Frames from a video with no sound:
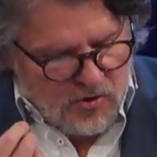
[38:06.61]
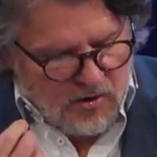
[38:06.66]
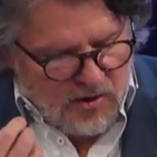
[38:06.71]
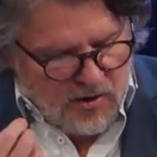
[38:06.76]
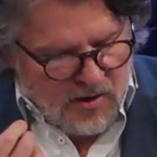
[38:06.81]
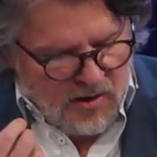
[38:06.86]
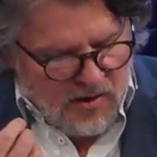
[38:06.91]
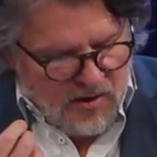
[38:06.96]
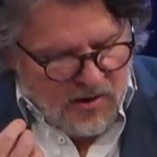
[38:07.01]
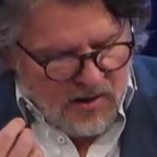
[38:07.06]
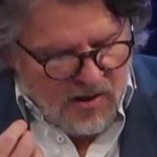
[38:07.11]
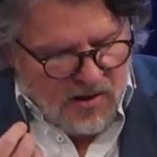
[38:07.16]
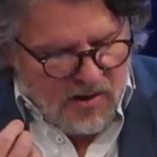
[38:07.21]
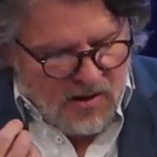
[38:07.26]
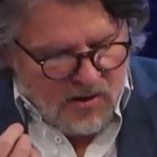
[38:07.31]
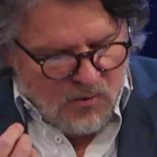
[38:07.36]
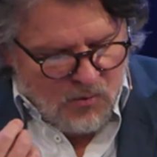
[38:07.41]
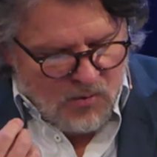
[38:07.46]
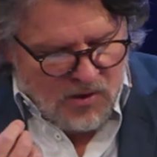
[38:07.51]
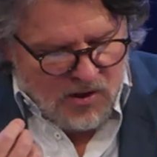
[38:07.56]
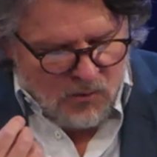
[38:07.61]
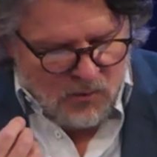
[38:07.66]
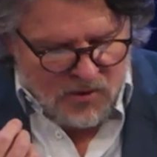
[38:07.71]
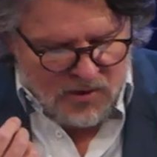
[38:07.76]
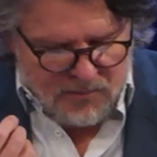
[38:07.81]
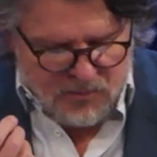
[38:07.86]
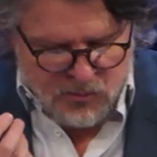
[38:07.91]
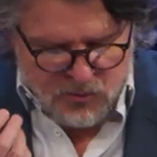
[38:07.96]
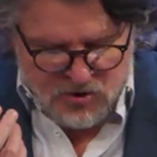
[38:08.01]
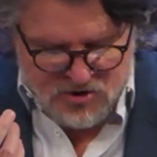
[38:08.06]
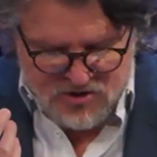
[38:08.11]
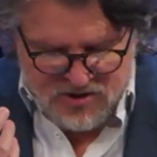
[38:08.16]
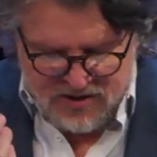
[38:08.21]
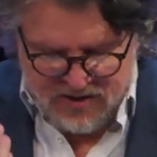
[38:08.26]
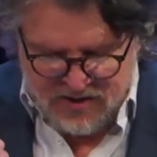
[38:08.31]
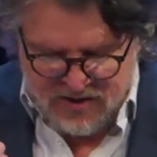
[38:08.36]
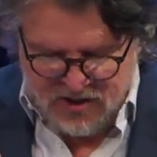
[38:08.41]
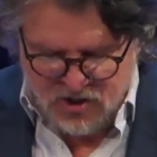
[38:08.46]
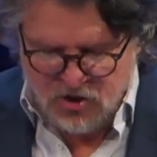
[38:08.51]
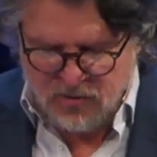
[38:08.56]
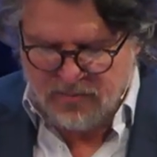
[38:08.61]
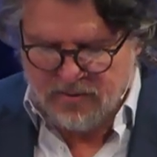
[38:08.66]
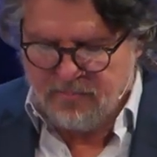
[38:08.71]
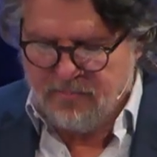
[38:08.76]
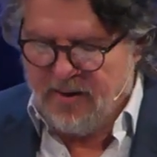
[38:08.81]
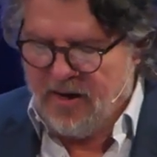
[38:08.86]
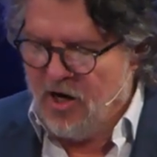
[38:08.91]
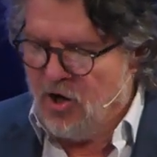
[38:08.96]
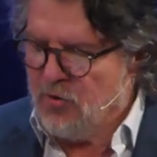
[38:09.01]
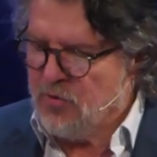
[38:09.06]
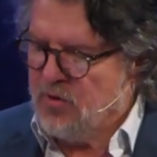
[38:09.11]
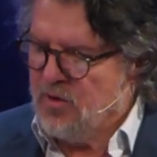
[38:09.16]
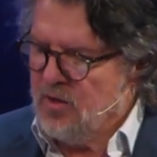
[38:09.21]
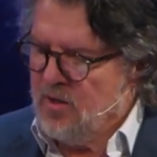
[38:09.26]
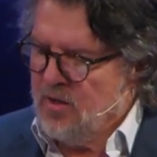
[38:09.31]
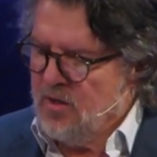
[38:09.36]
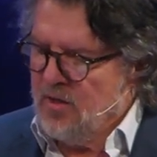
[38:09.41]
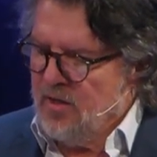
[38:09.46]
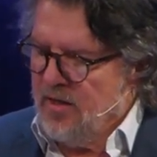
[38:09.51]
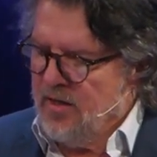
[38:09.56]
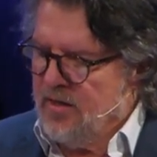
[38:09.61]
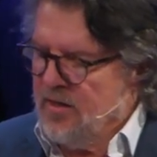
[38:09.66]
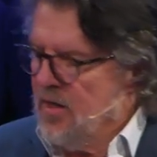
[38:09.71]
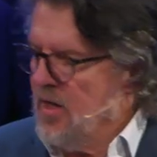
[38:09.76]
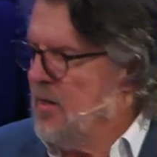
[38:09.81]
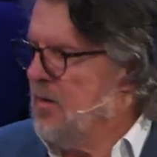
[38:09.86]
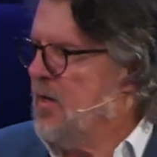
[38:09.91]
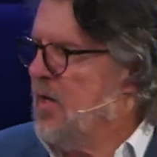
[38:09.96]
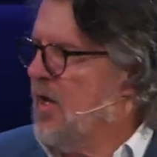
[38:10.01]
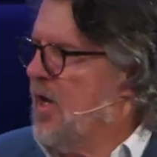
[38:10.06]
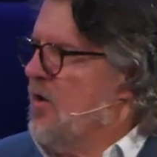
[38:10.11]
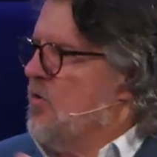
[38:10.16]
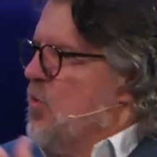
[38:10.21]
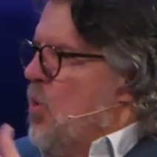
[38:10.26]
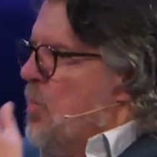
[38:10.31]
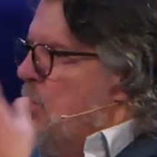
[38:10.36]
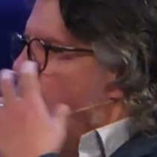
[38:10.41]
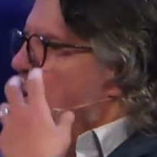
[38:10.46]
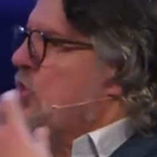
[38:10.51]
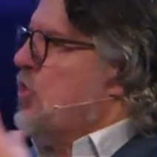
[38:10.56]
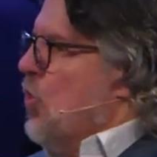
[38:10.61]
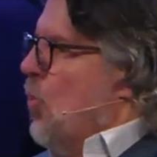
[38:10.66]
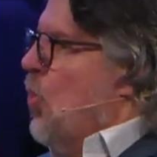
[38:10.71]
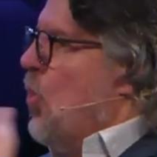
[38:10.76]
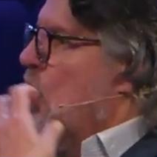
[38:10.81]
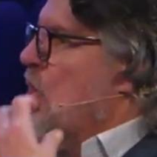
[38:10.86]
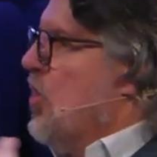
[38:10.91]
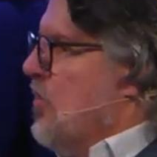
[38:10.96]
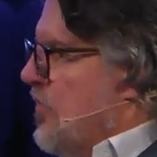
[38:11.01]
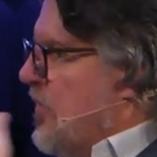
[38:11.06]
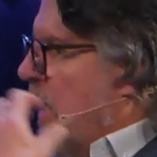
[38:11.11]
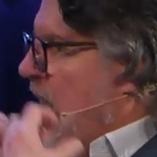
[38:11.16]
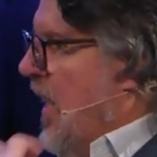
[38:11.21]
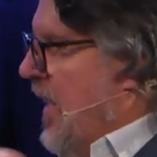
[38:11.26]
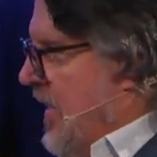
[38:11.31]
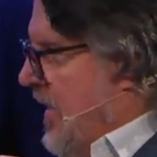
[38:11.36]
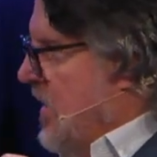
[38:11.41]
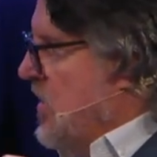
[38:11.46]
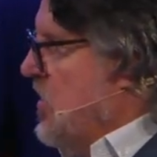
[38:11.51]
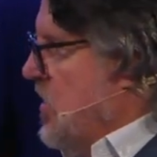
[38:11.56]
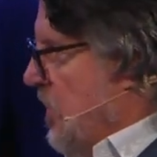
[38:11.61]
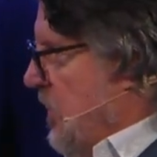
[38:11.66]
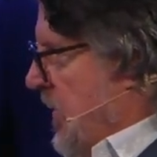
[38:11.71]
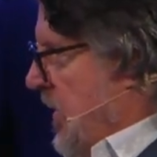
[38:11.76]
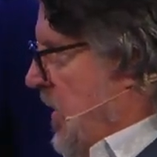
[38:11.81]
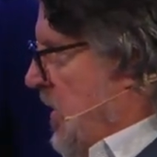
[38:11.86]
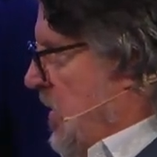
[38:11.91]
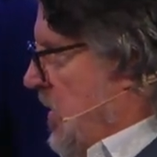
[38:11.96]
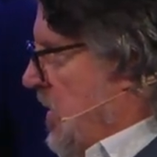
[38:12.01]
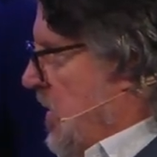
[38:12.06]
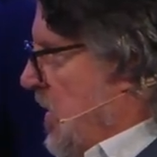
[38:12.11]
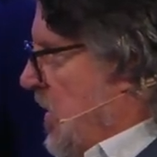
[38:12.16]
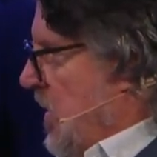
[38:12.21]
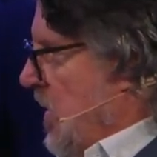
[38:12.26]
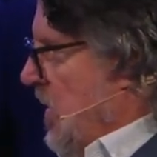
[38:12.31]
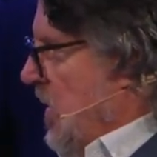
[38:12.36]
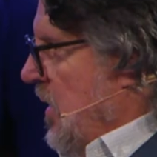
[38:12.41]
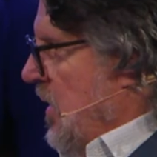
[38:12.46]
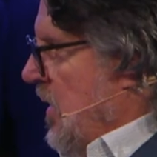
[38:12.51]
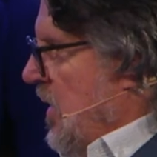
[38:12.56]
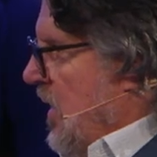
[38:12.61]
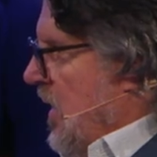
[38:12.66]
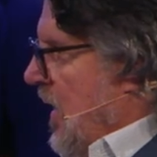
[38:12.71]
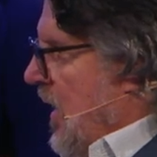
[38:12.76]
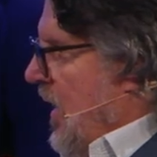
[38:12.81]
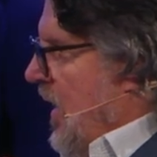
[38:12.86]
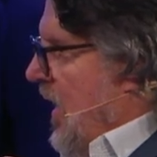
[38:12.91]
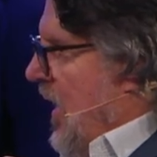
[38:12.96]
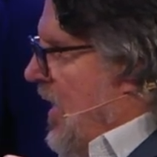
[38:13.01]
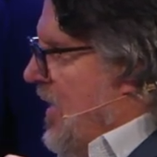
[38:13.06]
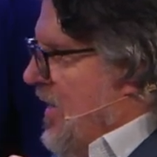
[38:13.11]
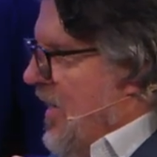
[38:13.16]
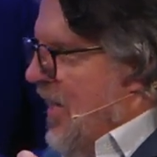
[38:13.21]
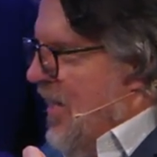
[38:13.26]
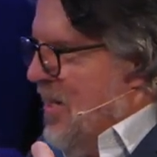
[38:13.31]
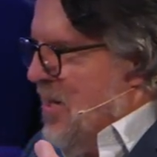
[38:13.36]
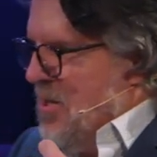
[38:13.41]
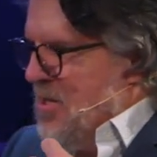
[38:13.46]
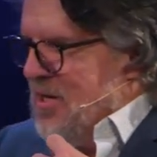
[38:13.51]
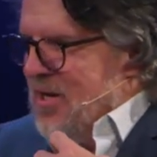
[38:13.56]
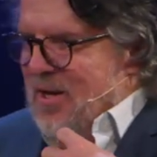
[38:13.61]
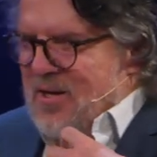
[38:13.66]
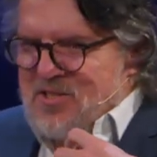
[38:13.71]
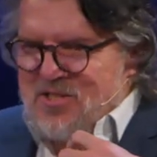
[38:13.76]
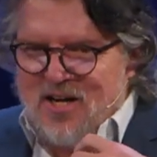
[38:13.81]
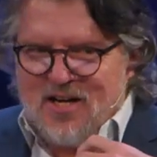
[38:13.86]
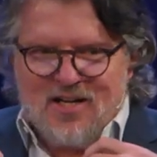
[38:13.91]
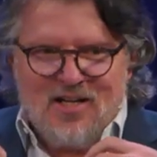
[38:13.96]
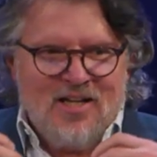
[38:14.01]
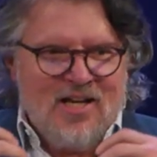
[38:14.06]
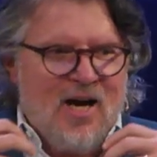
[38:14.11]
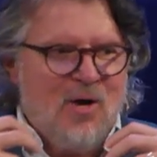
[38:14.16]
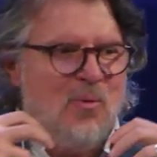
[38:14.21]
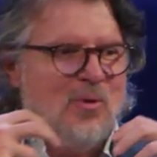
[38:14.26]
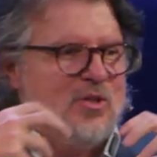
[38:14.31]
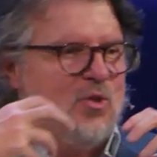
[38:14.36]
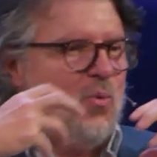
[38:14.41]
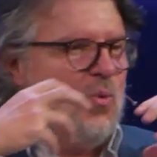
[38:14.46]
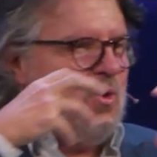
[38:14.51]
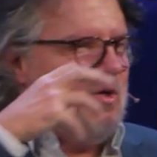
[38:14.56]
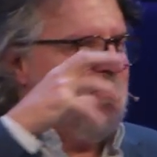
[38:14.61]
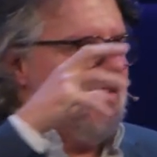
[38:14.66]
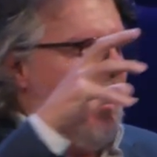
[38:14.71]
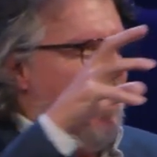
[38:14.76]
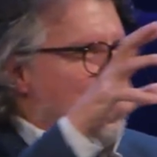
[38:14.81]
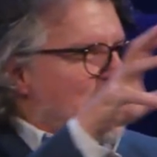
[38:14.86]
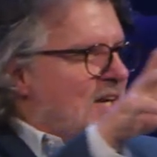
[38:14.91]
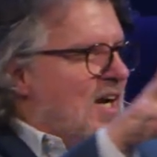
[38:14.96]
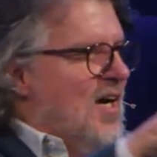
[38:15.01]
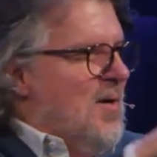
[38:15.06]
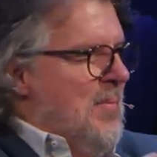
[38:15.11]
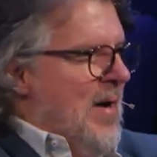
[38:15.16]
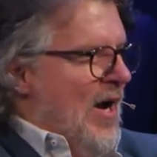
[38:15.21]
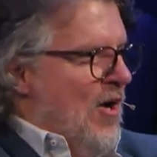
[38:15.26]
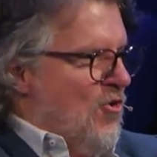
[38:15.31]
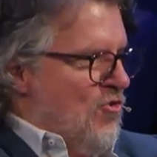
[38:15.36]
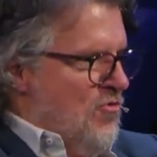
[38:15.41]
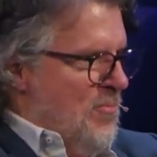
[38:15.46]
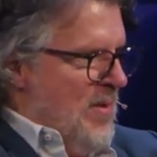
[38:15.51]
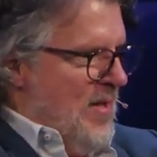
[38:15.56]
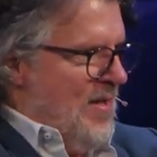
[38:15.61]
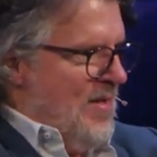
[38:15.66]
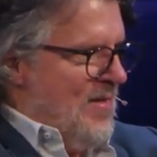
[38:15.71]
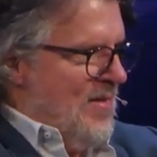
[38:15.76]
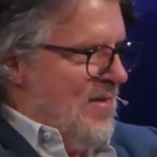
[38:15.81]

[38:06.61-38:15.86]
I, I, I want him to put his hand on my mouth and, and, and put the Word of God into me. And, and then, secondly, I want the Word of God to come out of me.